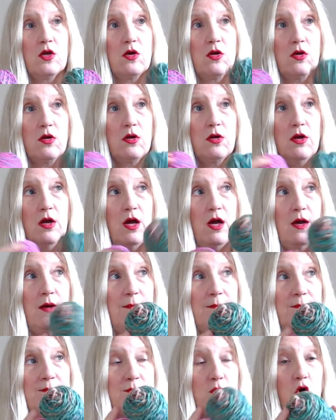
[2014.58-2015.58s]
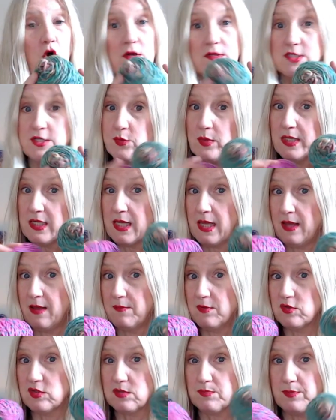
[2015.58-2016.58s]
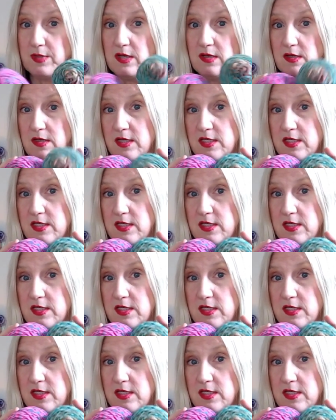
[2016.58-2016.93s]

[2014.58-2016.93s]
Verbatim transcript: um, called Squid Game. It was uh,